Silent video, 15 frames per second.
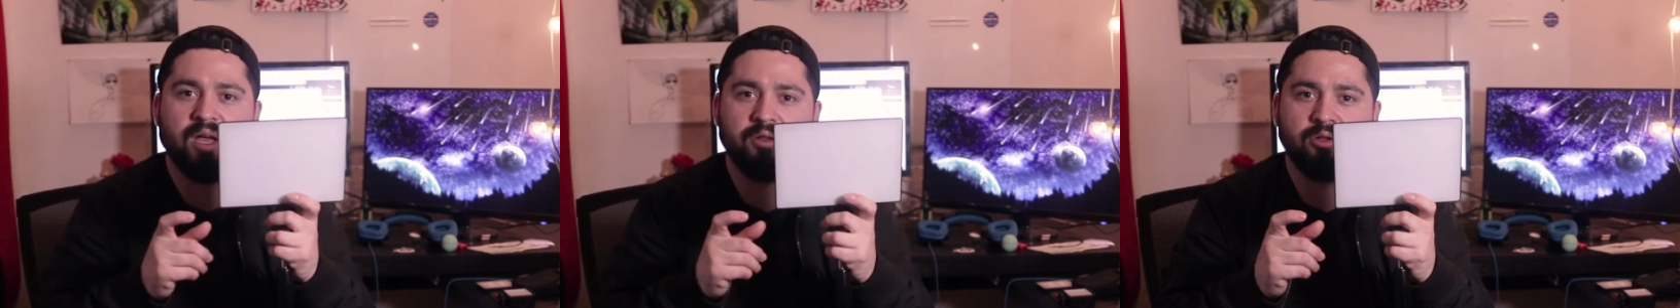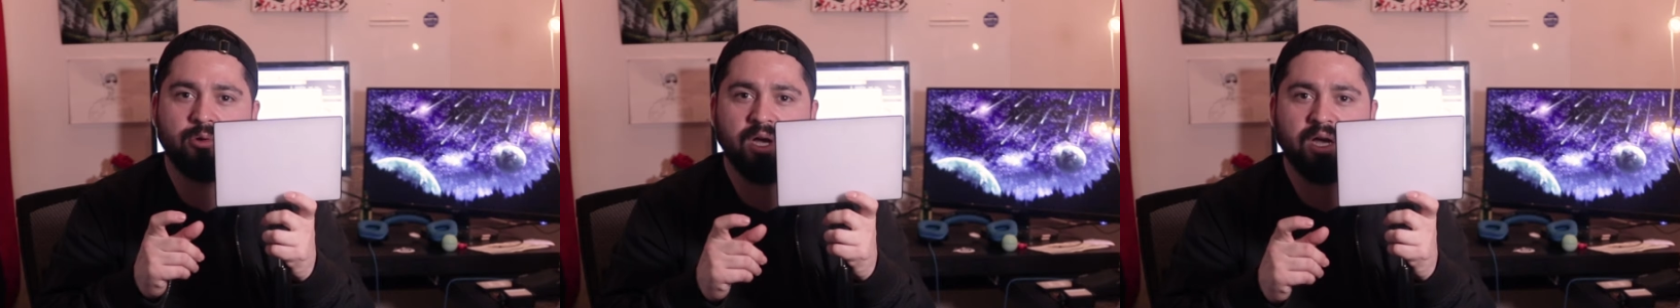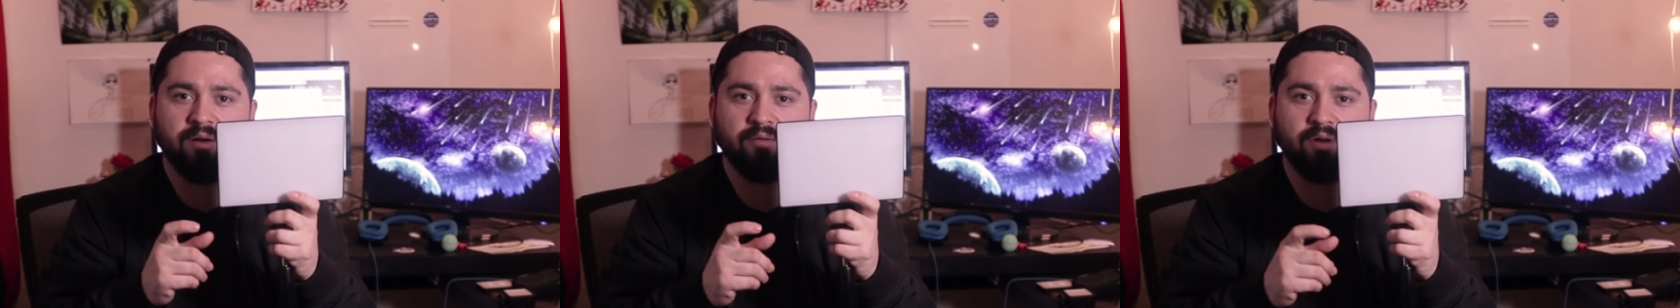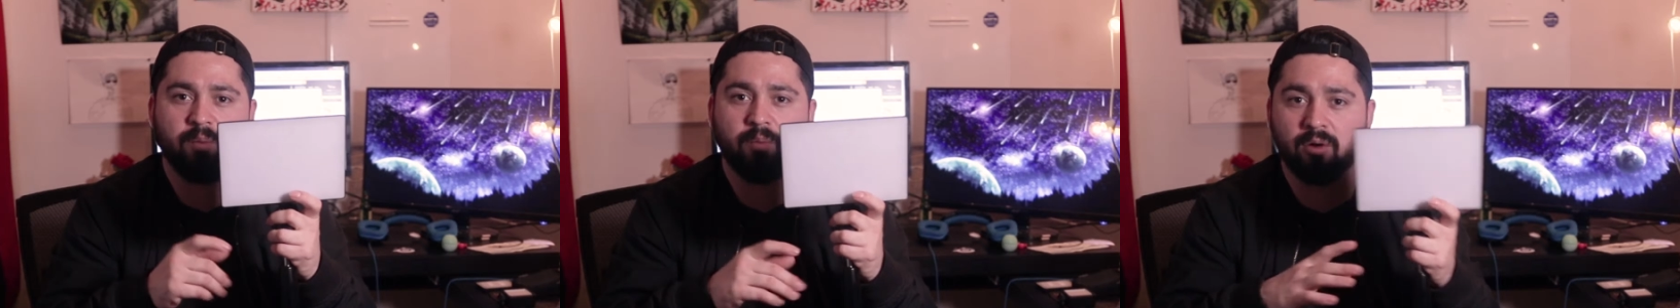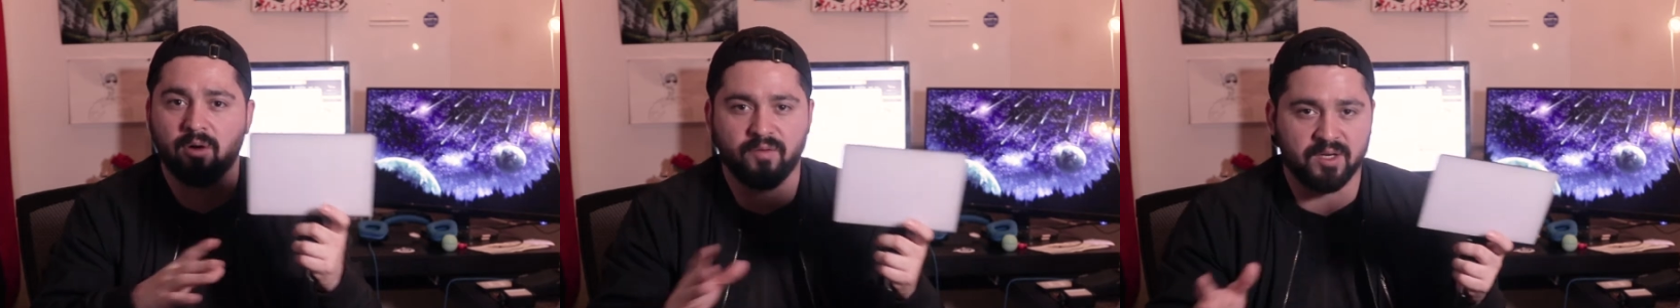and you have a
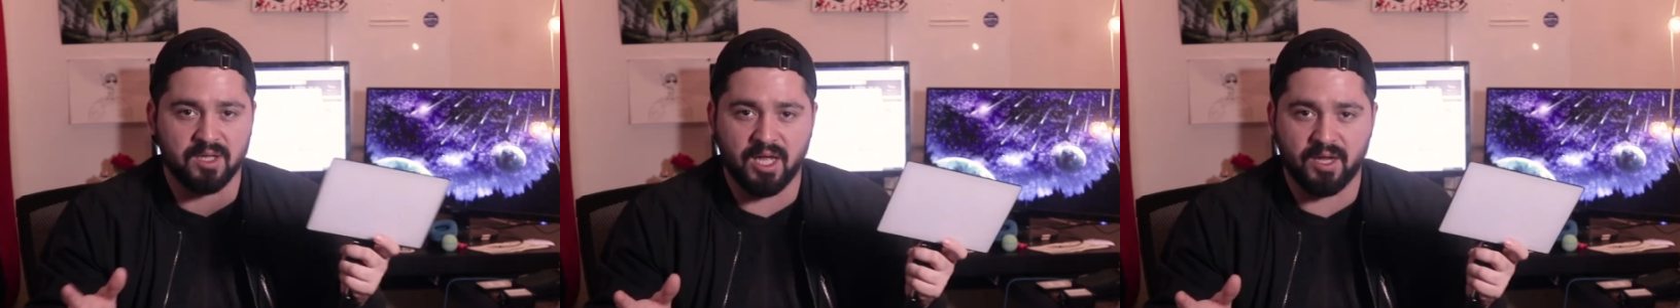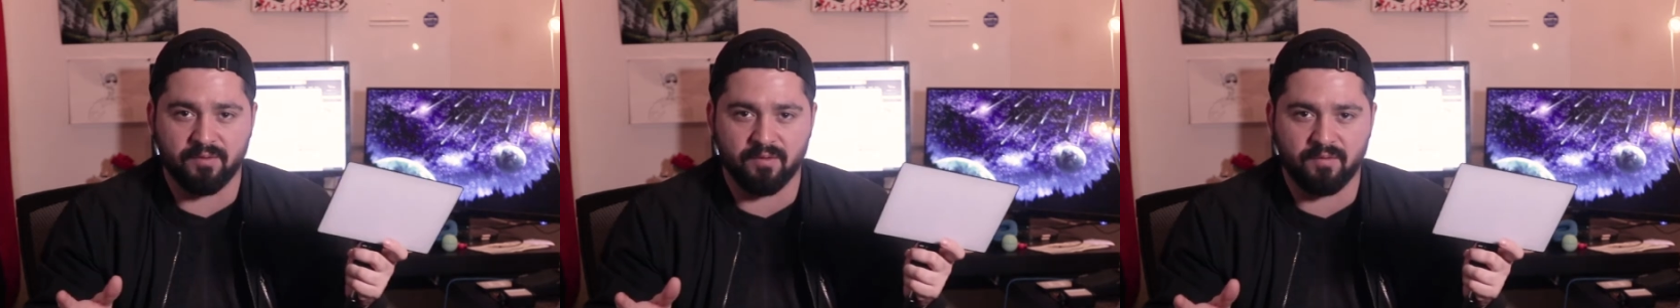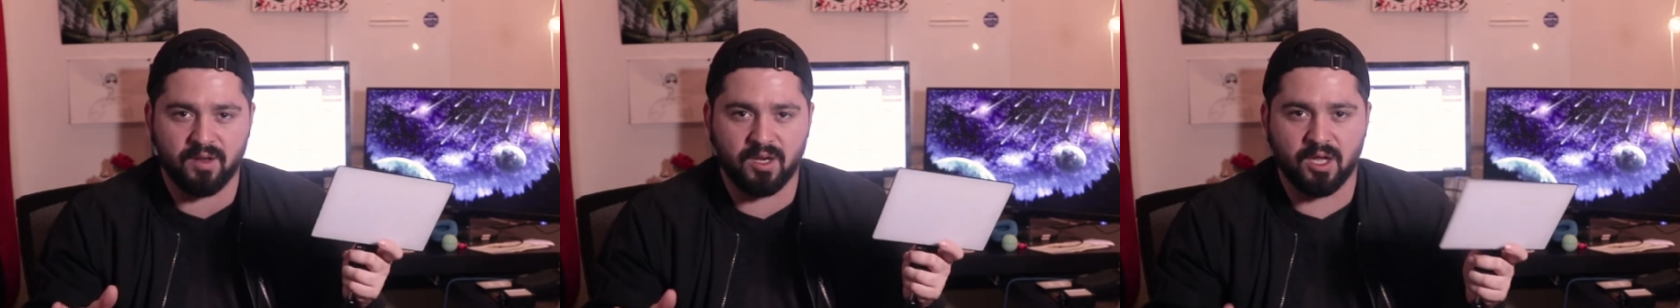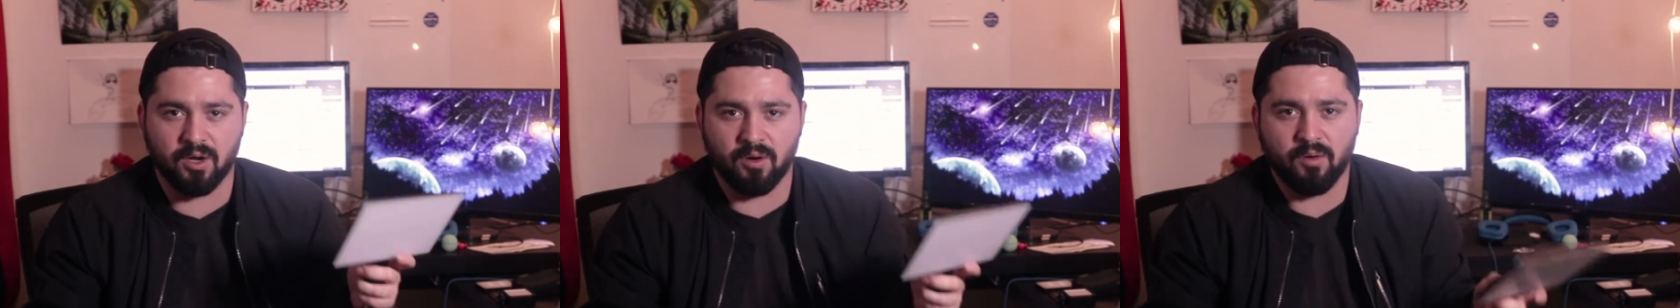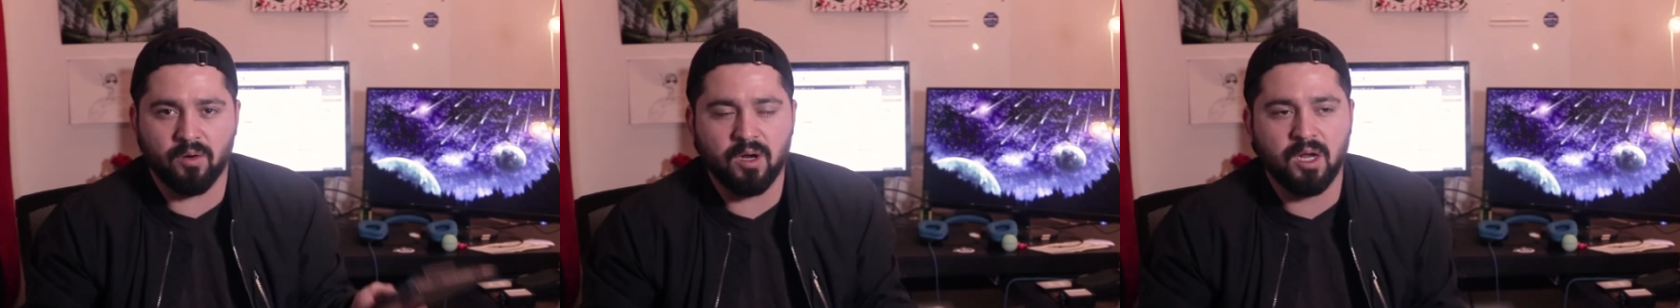perfect light for
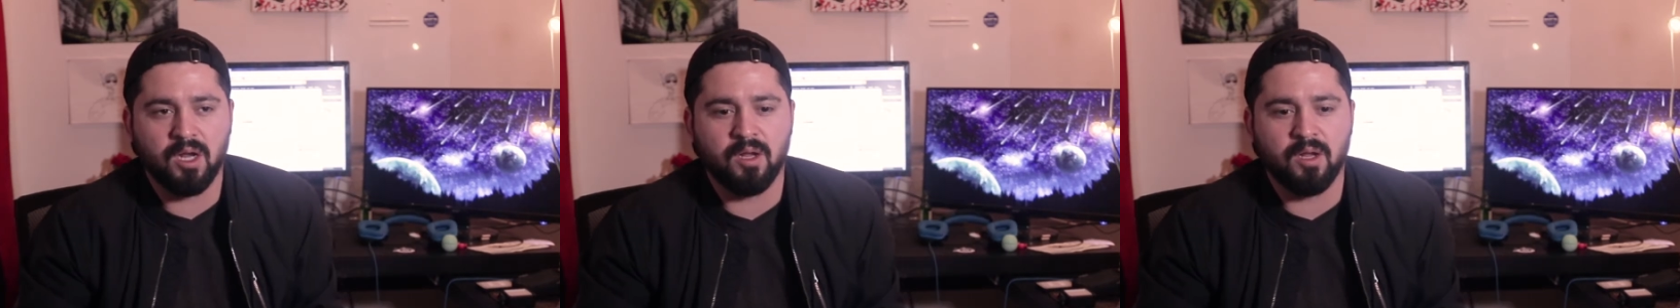video.